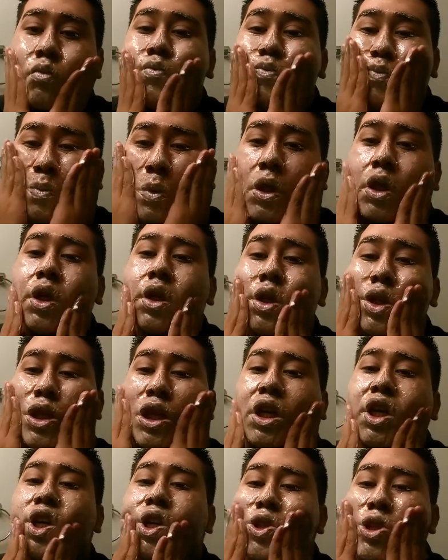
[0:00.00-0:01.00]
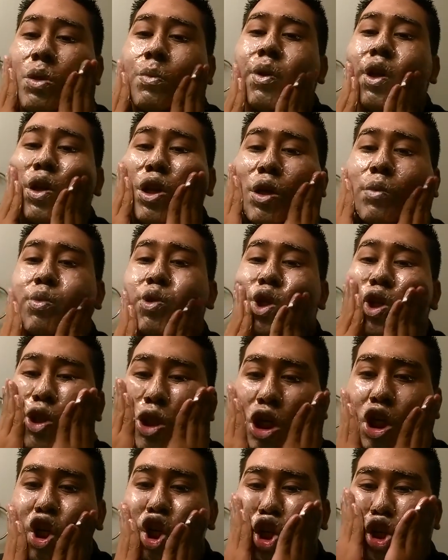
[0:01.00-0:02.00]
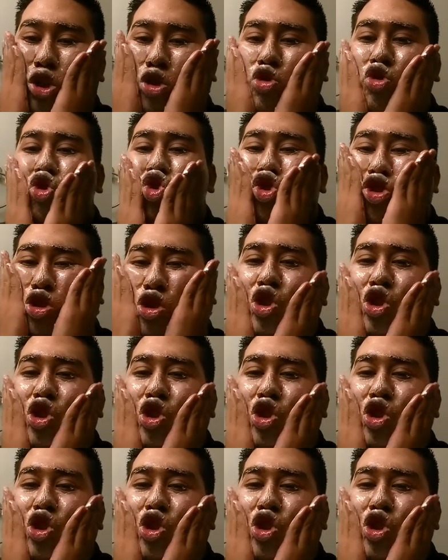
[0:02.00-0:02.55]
But yeah, it gets on my lips, so I try to like, oh.